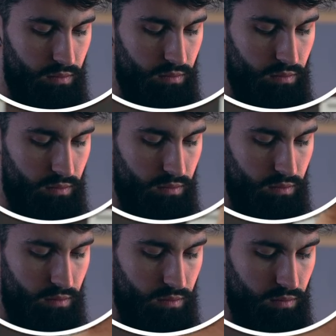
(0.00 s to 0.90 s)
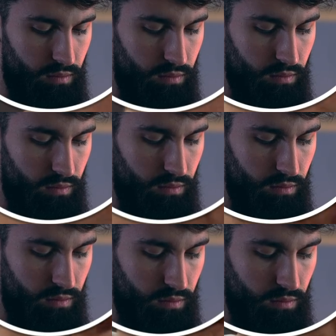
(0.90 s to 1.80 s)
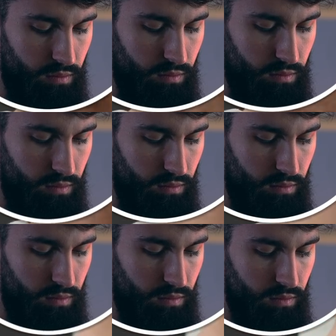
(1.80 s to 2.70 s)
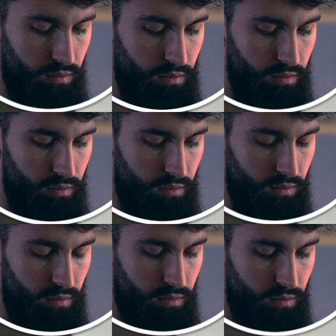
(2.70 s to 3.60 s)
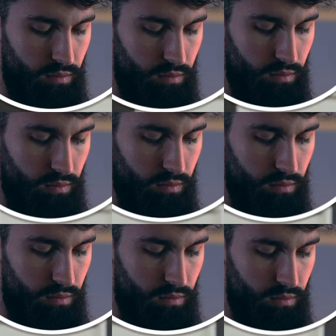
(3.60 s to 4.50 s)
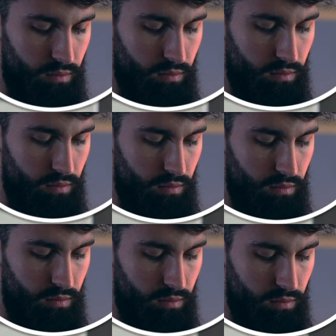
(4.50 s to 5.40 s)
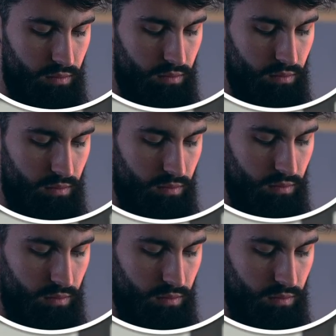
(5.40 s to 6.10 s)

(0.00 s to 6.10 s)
No words are spoken by the person on screen.